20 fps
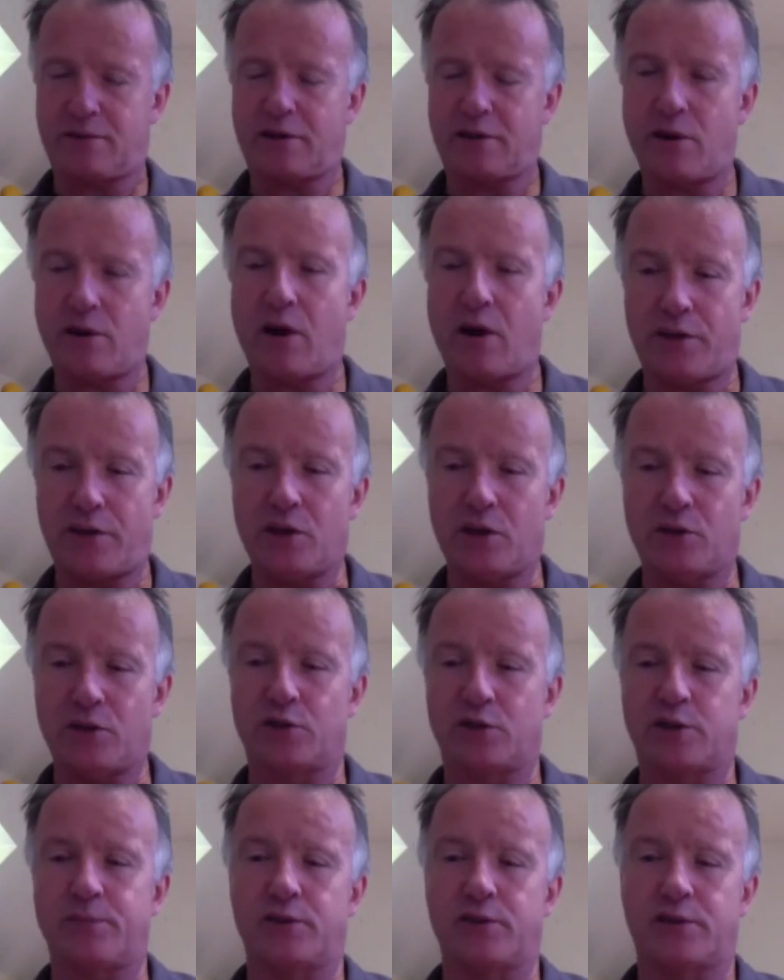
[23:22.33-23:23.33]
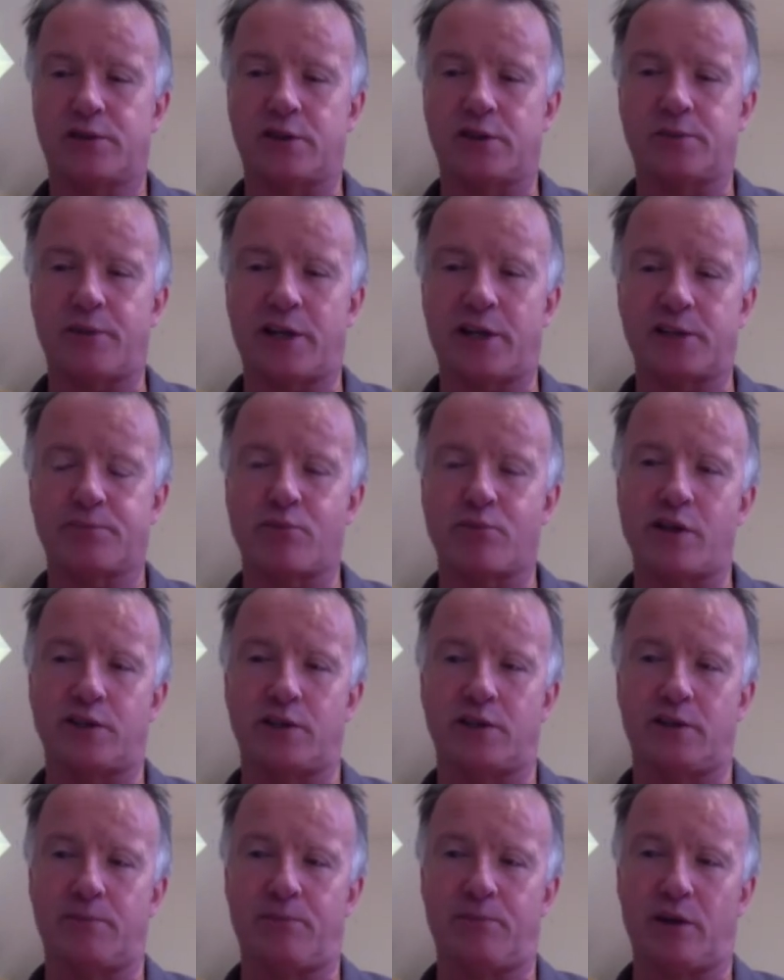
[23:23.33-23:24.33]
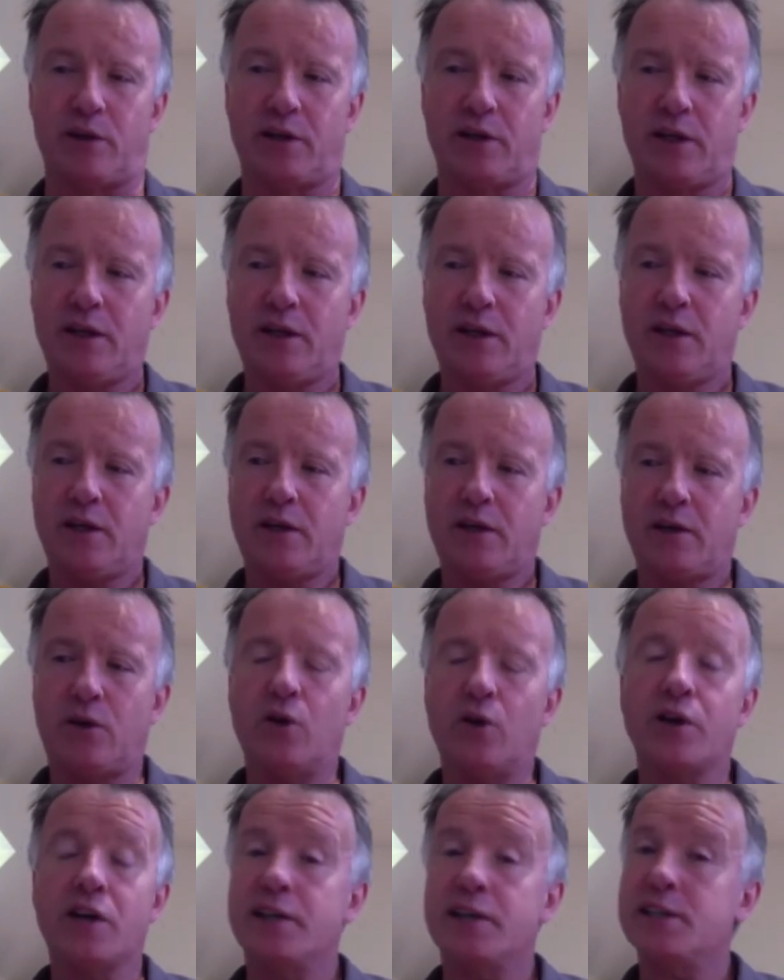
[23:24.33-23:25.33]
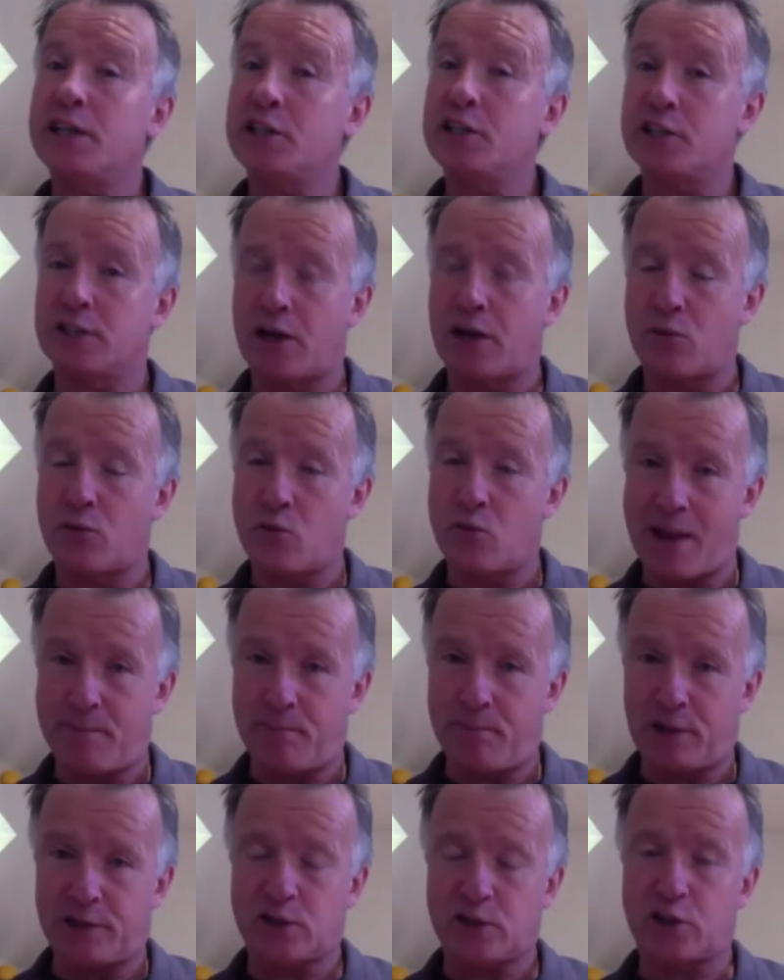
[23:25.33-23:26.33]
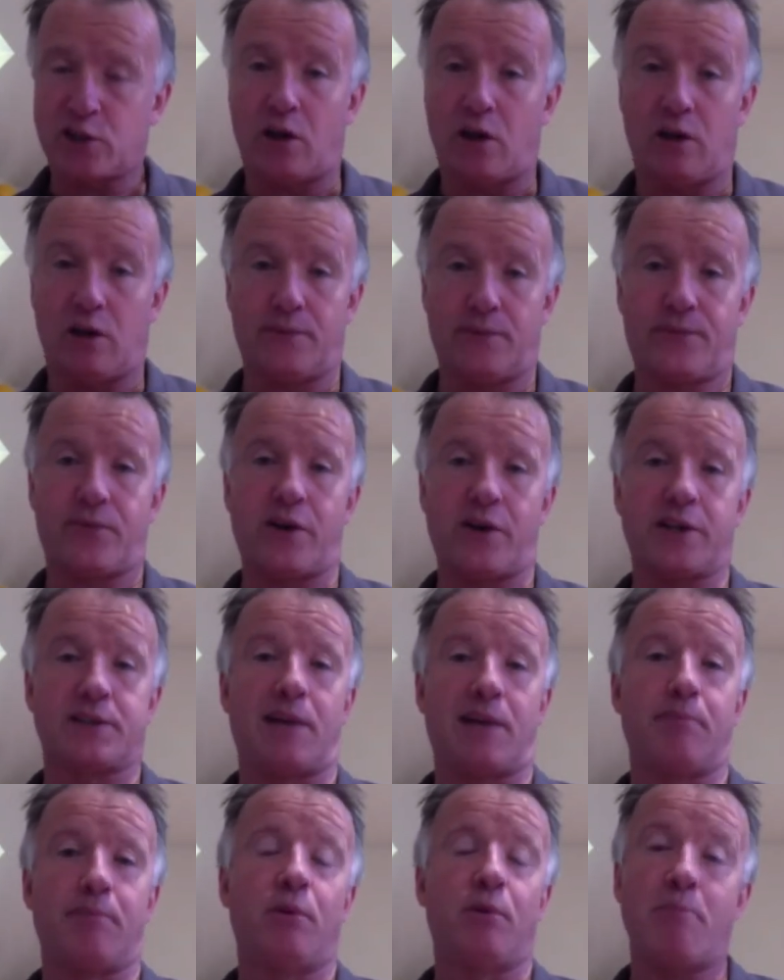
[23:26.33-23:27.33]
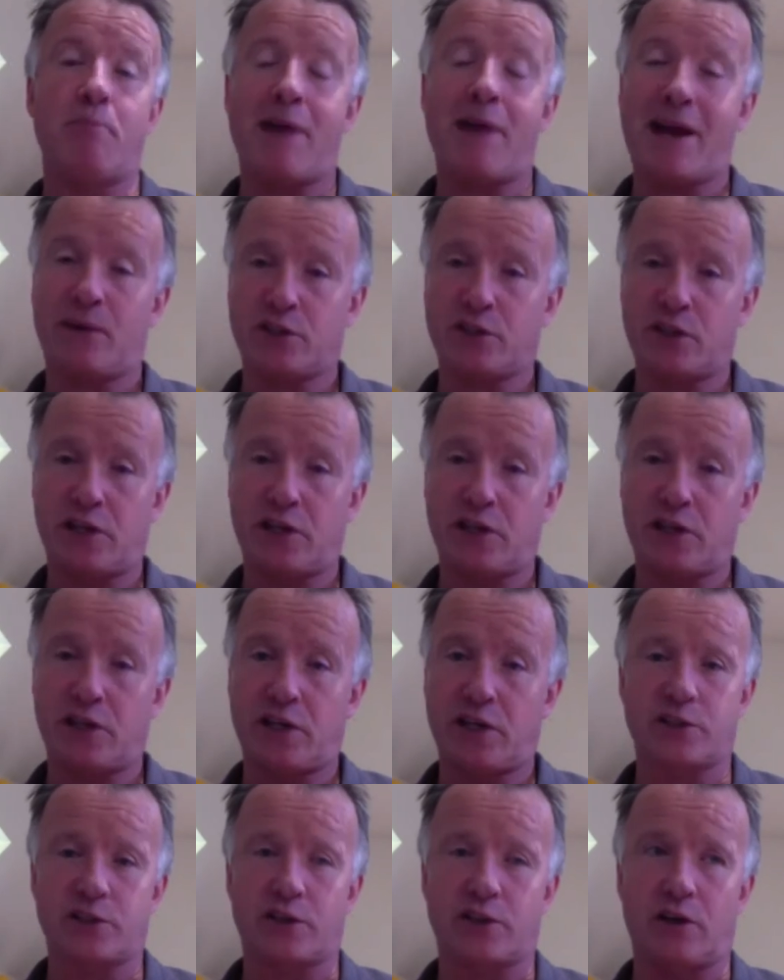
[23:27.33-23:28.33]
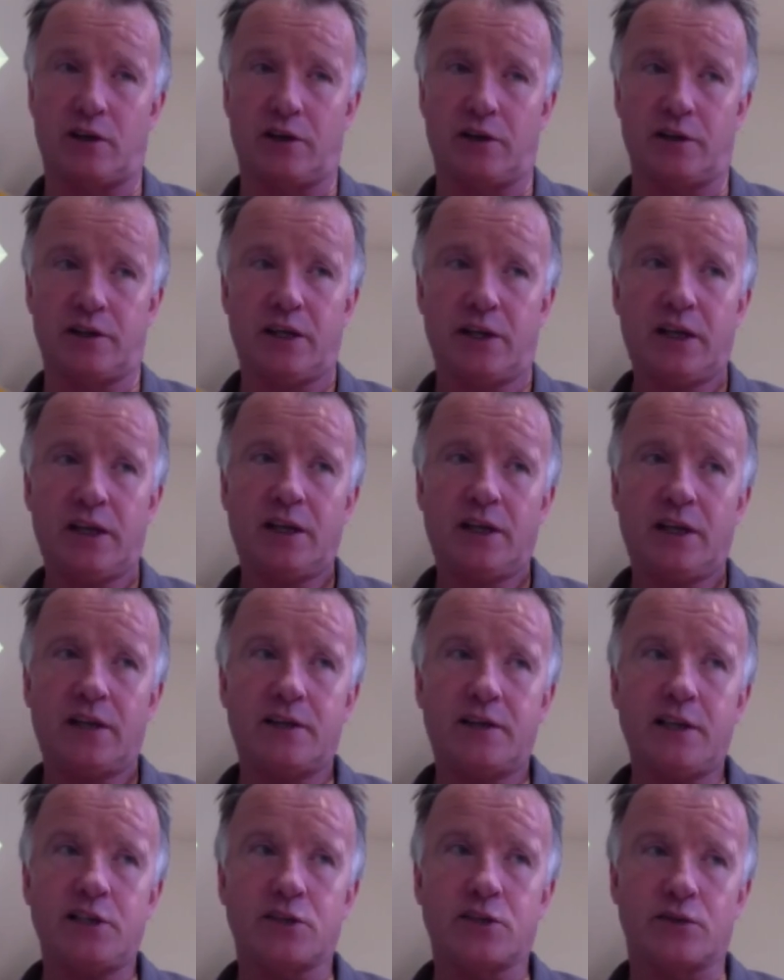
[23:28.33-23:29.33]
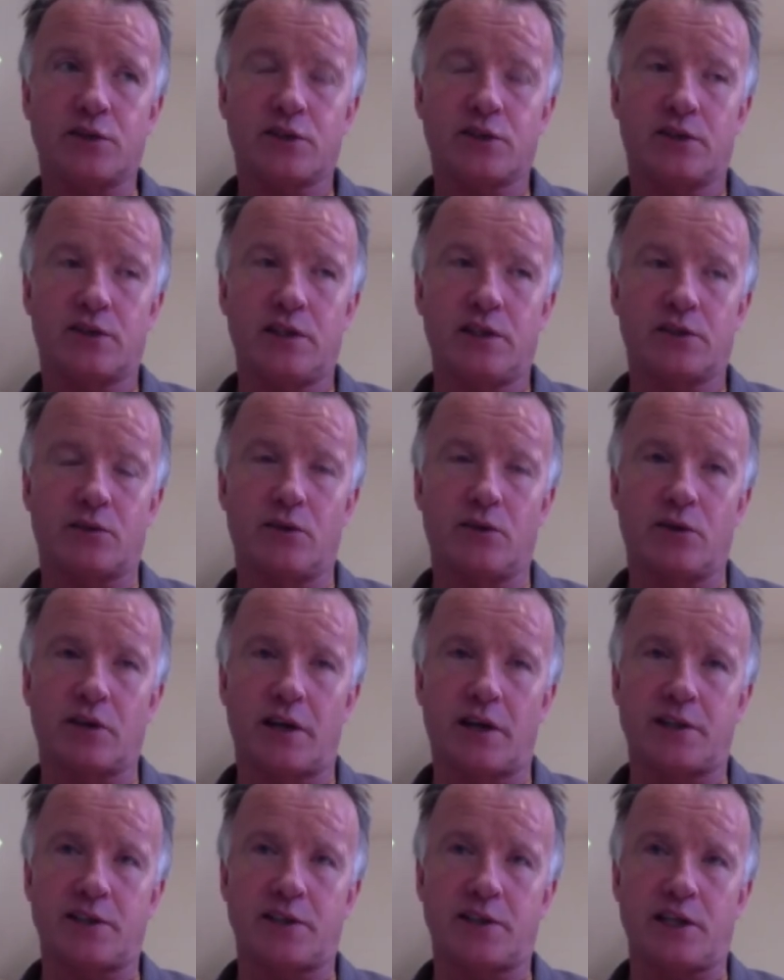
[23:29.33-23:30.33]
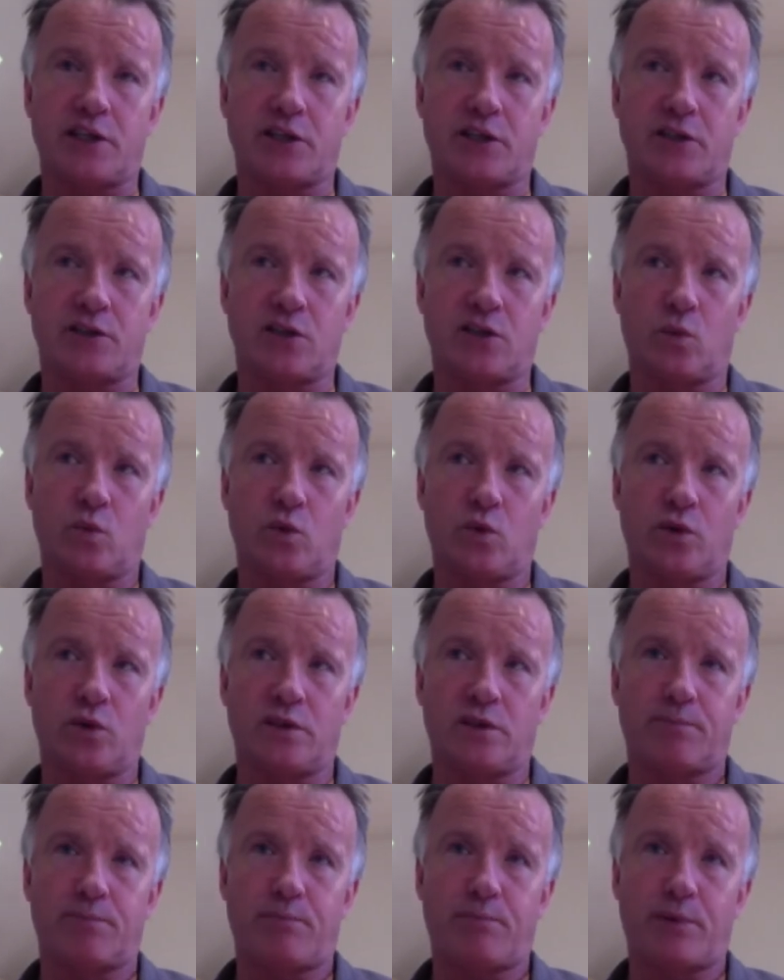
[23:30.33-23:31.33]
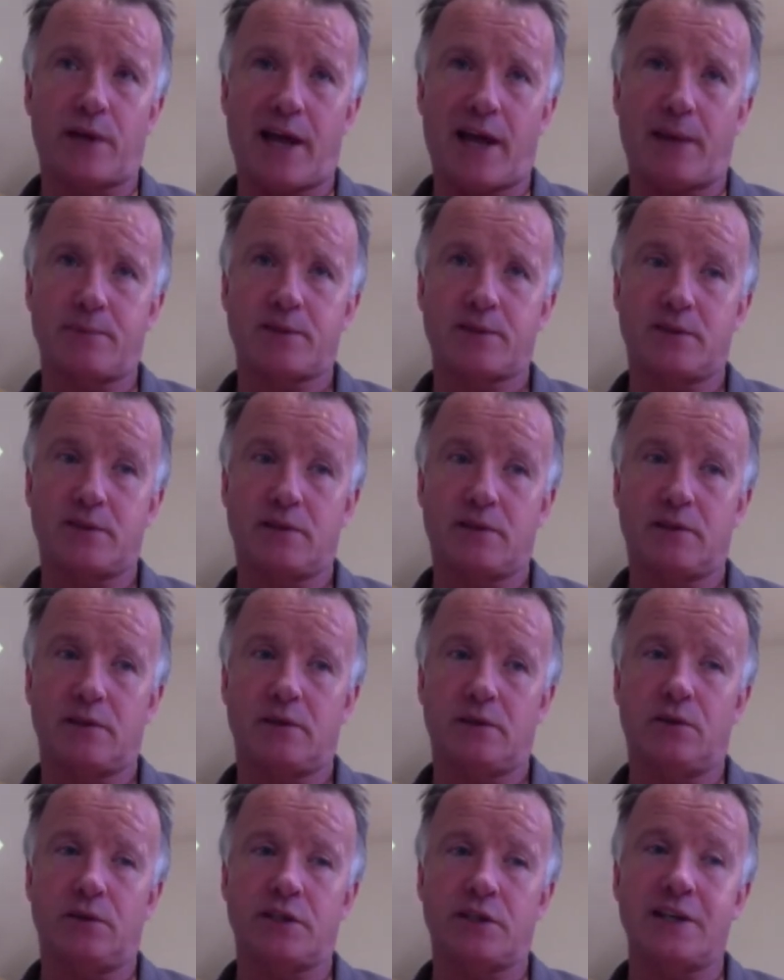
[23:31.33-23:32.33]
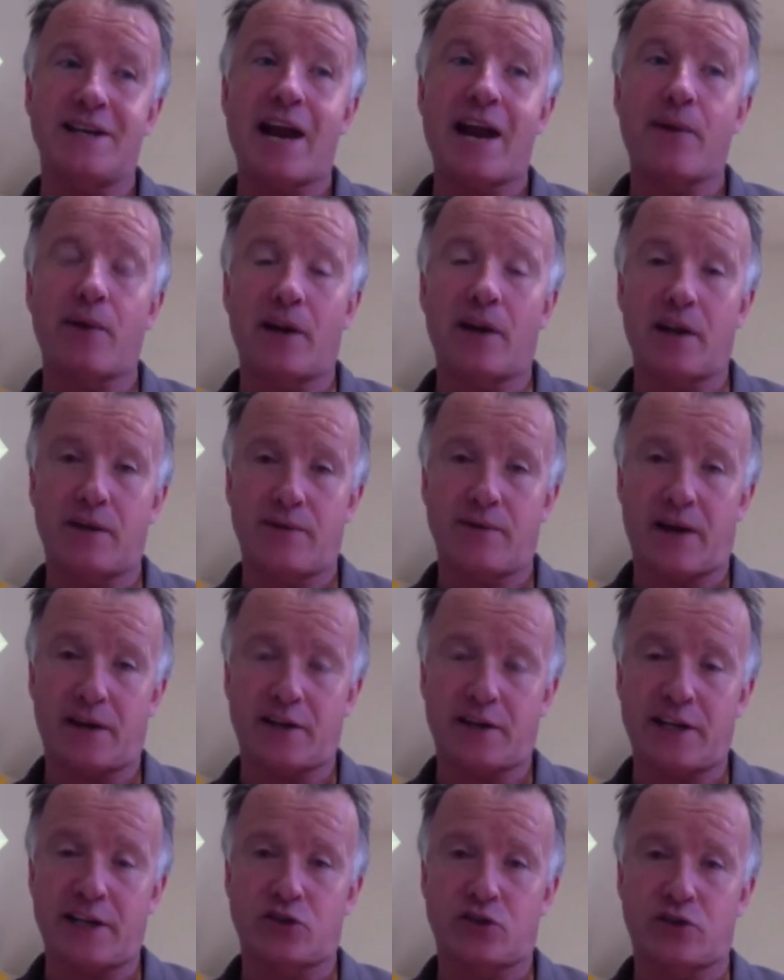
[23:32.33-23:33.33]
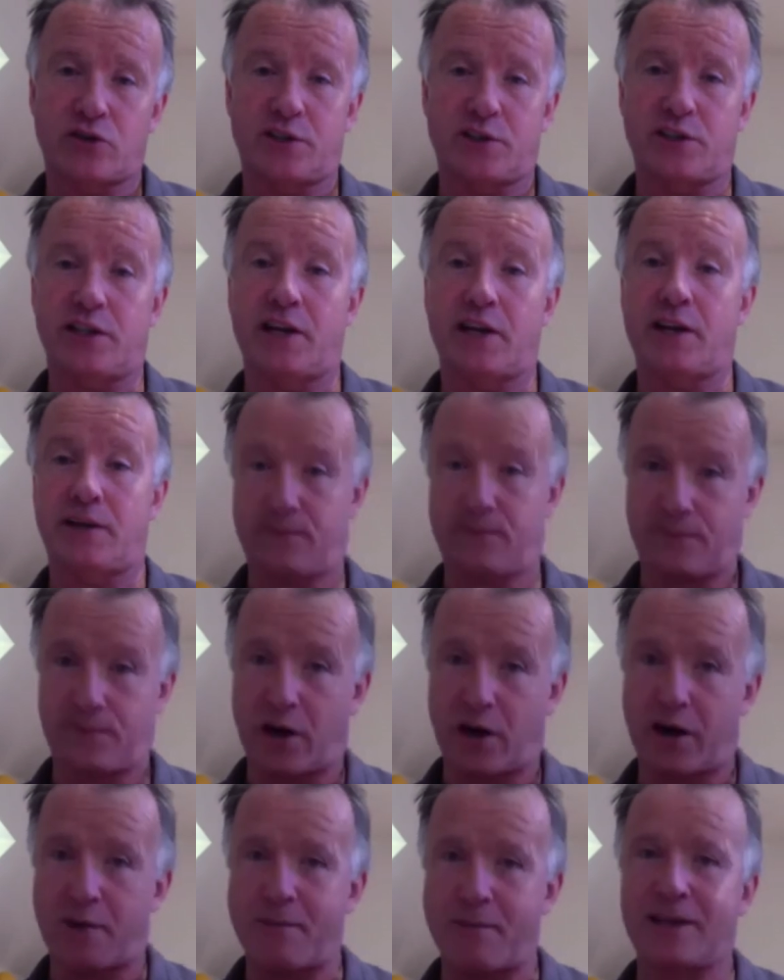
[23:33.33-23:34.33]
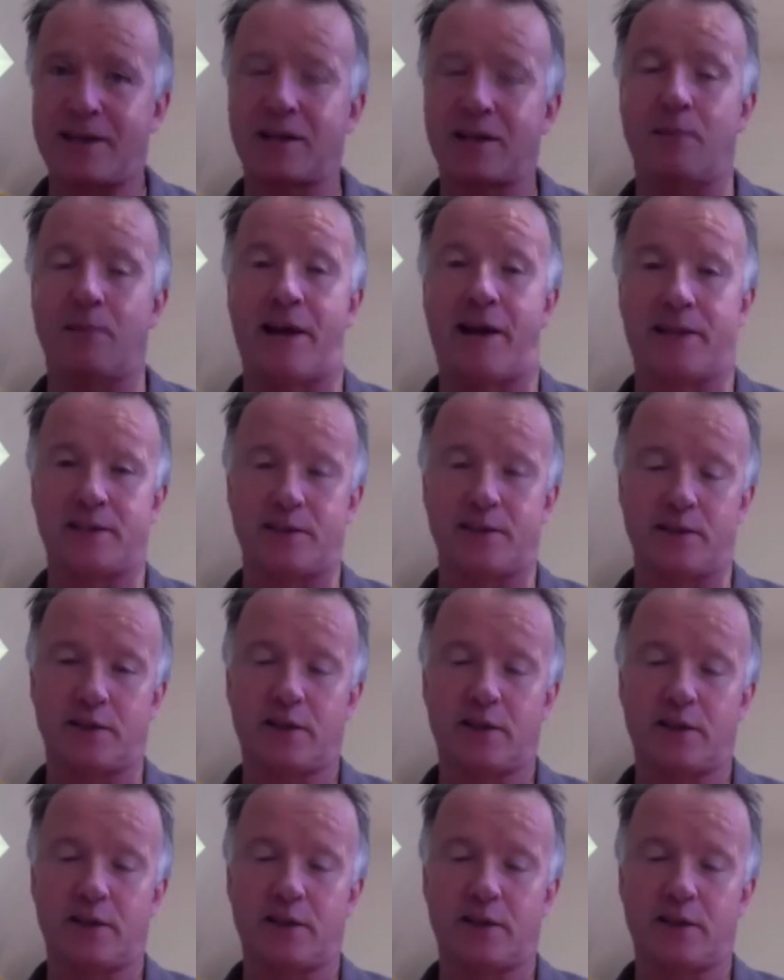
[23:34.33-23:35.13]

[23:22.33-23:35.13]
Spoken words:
There are the usual suspects present, but organisations like Ramblers Scotland, for example, Mountaineering Scotland, these are organisations that wouldn't perhaps ordinarily have had an interest in environmental matters,